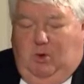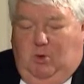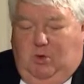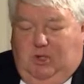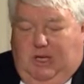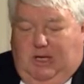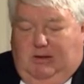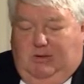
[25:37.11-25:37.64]

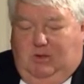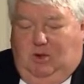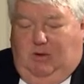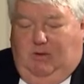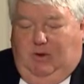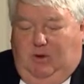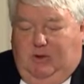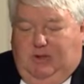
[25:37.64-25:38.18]
Cruikshank,
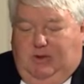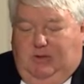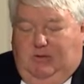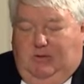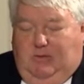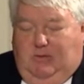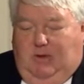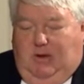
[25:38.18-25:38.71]
Jonathan
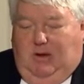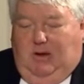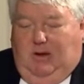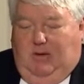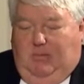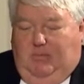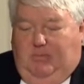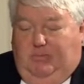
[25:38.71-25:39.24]
Austin,
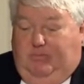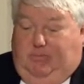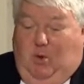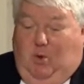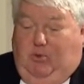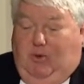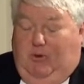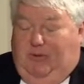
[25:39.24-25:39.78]

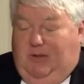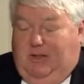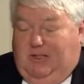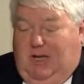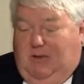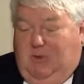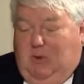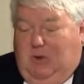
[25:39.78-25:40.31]
both roughly the
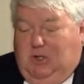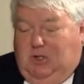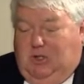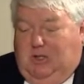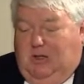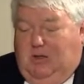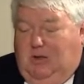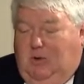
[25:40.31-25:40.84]
same
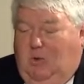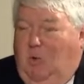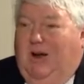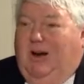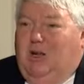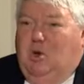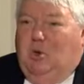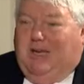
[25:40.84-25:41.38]
question.
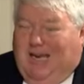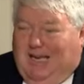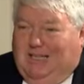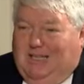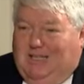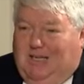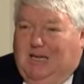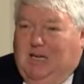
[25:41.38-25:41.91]
Why are you
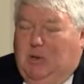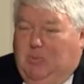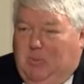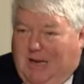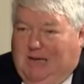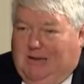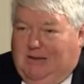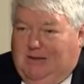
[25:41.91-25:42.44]
against
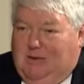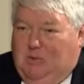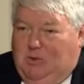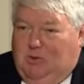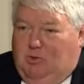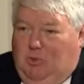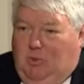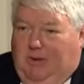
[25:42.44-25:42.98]
independence?
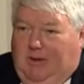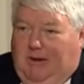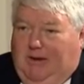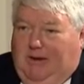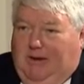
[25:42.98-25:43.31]
What's wrong with it?